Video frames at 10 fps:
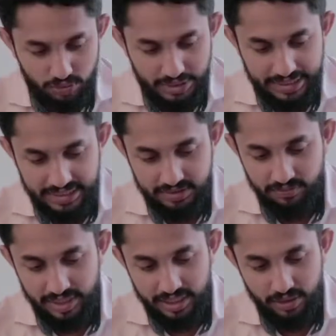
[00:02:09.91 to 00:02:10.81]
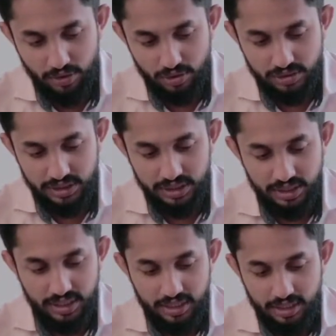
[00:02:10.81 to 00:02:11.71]
it is very glossy.
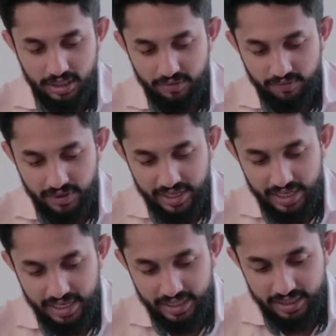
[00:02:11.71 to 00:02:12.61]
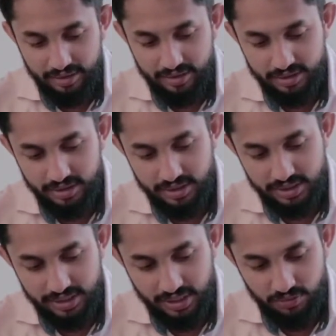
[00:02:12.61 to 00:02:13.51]
If like I
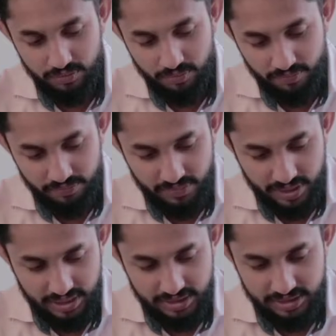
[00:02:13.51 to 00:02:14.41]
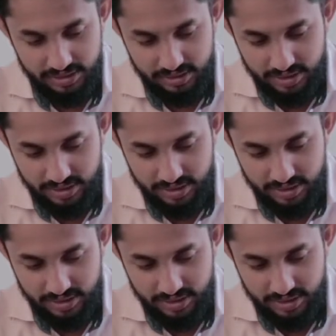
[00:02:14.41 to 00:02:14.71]
touch it out, I just